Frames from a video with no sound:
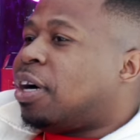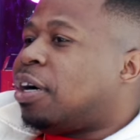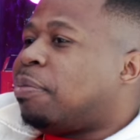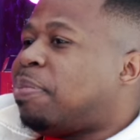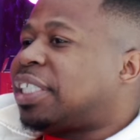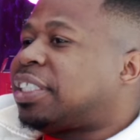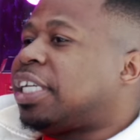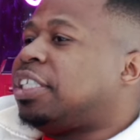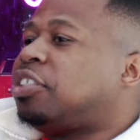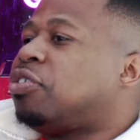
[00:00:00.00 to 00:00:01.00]
uh, best
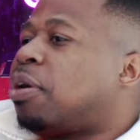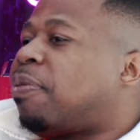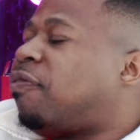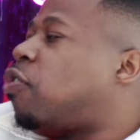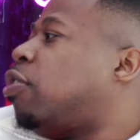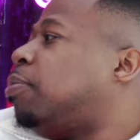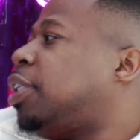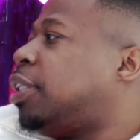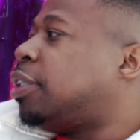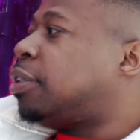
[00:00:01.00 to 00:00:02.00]
cities you done performed
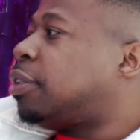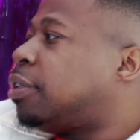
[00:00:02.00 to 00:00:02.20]
in